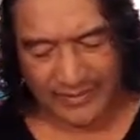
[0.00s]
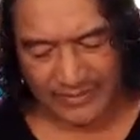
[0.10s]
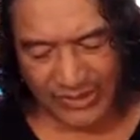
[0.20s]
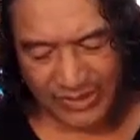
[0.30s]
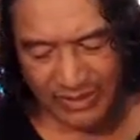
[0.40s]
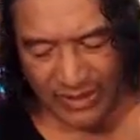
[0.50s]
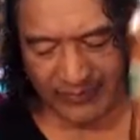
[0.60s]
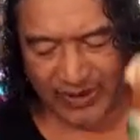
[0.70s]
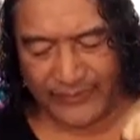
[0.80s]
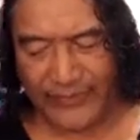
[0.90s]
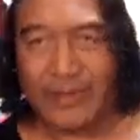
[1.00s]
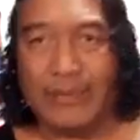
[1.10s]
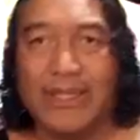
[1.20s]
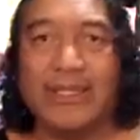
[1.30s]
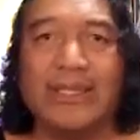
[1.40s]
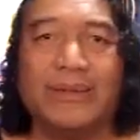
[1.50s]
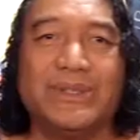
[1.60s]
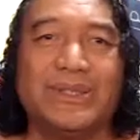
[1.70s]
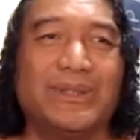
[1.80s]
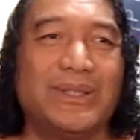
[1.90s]
We so love our family. We
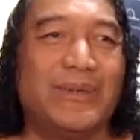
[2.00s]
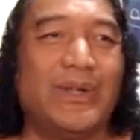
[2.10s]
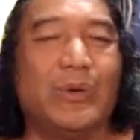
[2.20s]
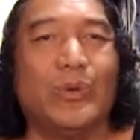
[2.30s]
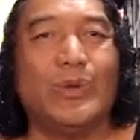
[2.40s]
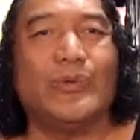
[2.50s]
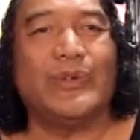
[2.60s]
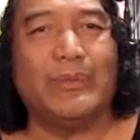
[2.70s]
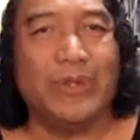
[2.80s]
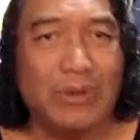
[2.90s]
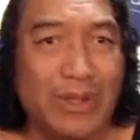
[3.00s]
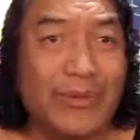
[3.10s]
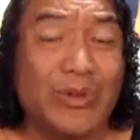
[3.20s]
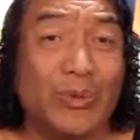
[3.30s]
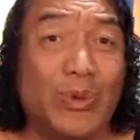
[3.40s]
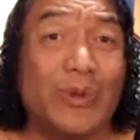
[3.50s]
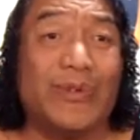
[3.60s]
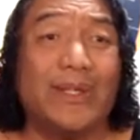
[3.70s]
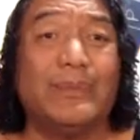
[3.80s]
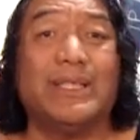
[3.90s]
so love our royal family. You are the royal
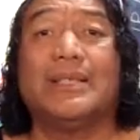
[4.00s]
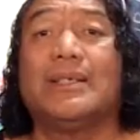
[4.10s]
family.